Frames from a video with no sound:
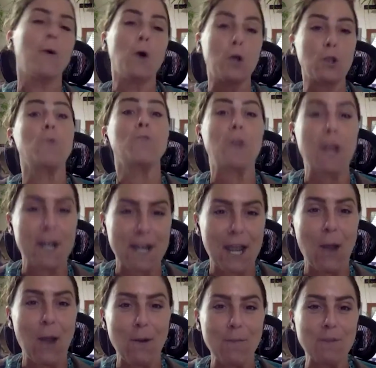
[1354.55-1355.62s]
Although right
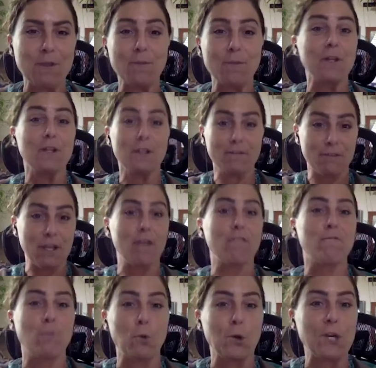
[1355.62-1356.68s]
now I'm in the middle of like a
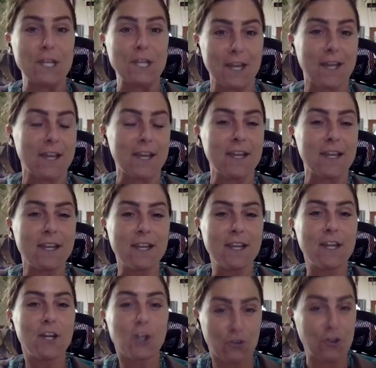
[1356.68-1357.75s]
40-day
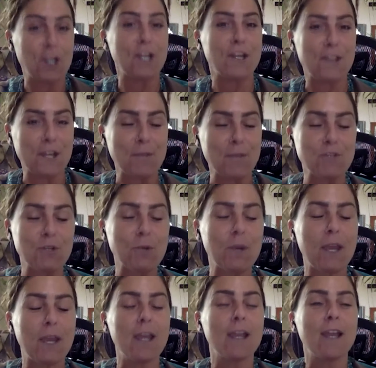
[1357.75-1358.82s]
kriya that I'm
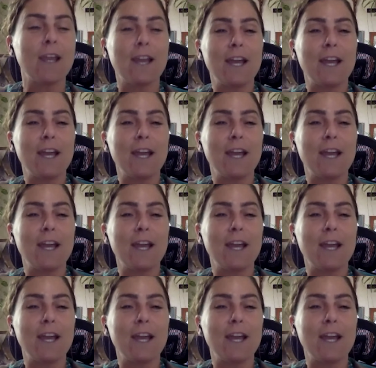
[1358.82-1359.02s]
doing,